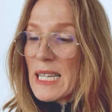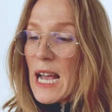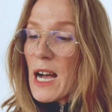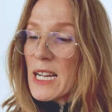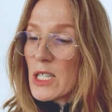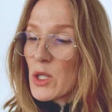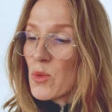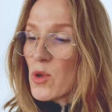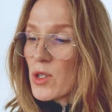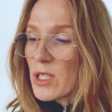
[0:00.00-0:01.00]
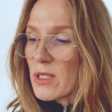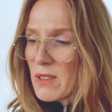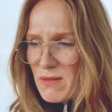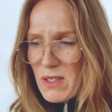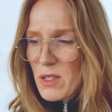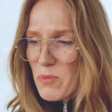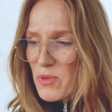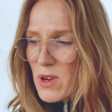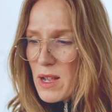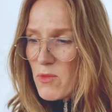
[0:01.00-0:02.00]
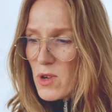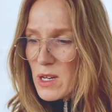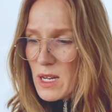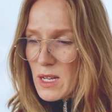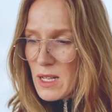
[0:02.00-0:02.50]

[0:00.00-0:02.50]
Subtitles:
hind quarter, there's a prime one,